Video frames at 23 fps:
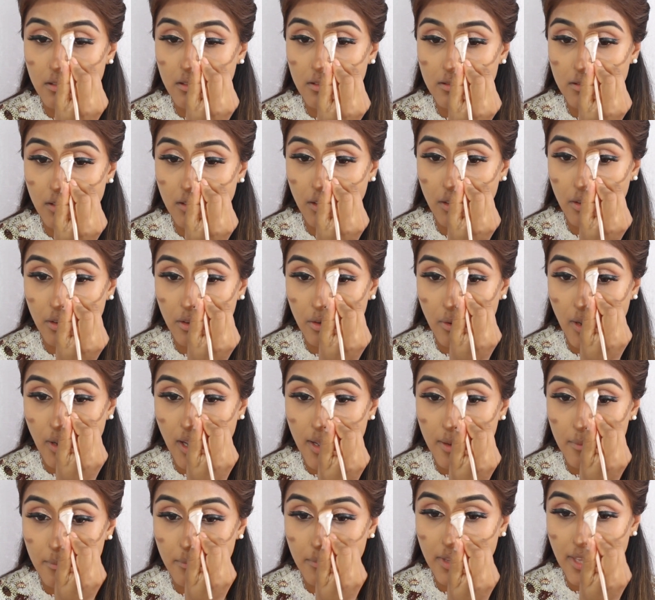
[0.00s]
So
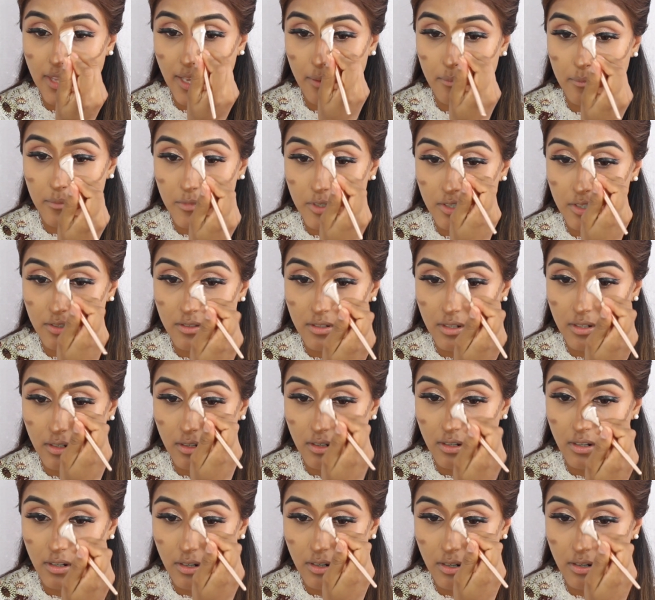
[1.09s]
yeah, just
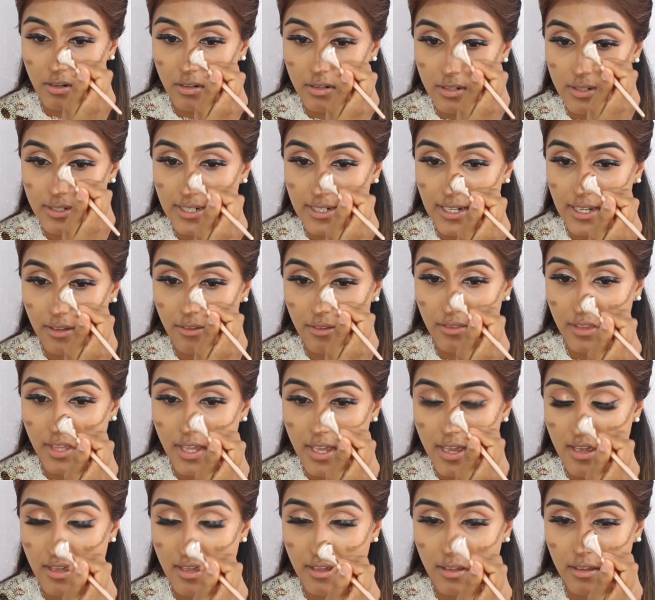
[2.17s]
down
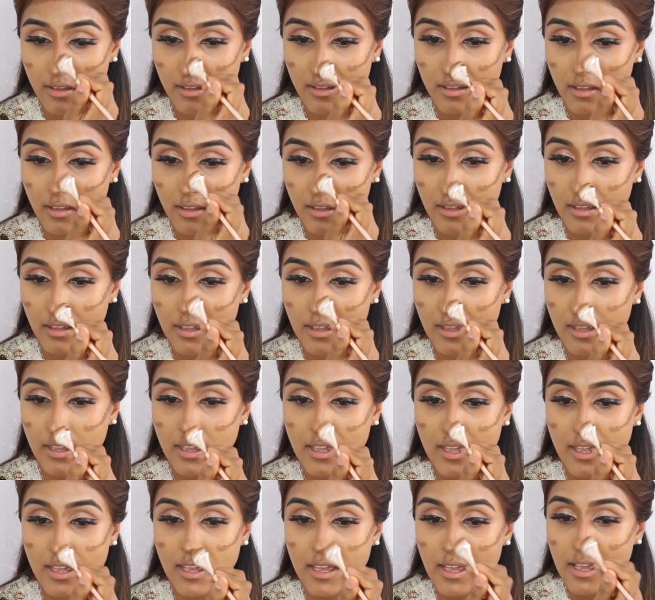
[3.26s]
there,
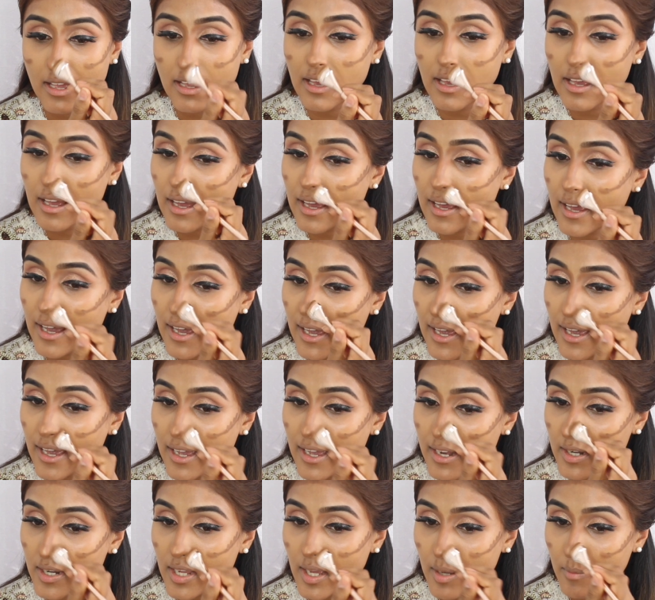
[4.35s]

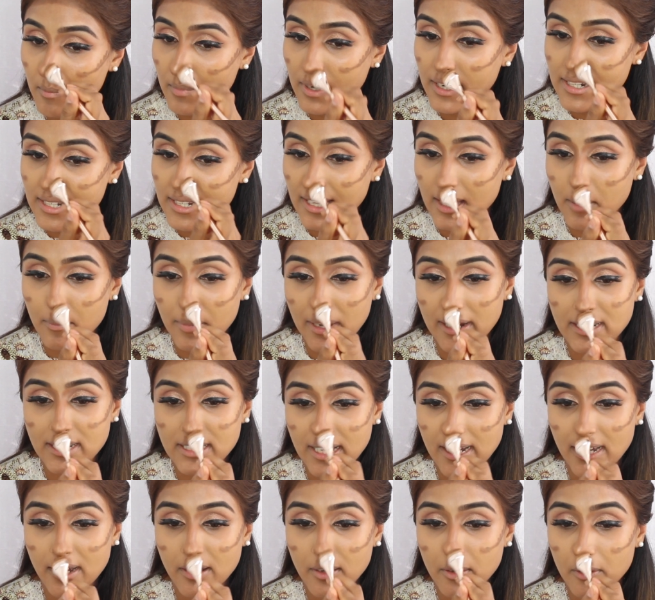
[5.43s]
and I'm blending it back
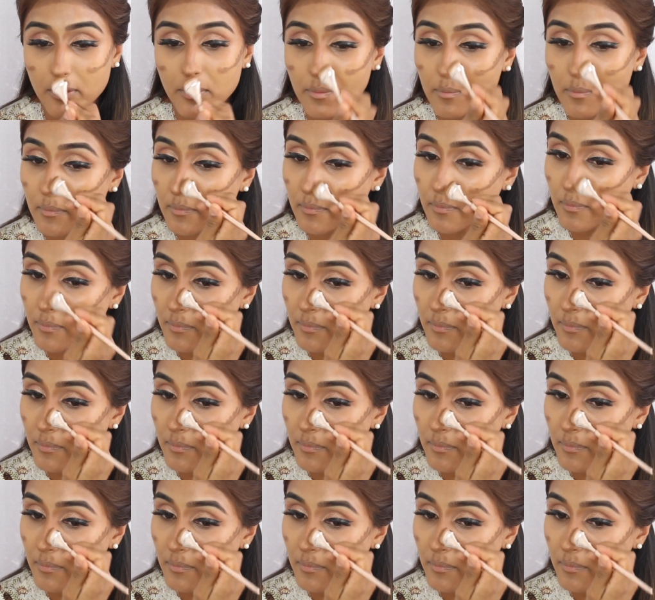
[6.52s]
down,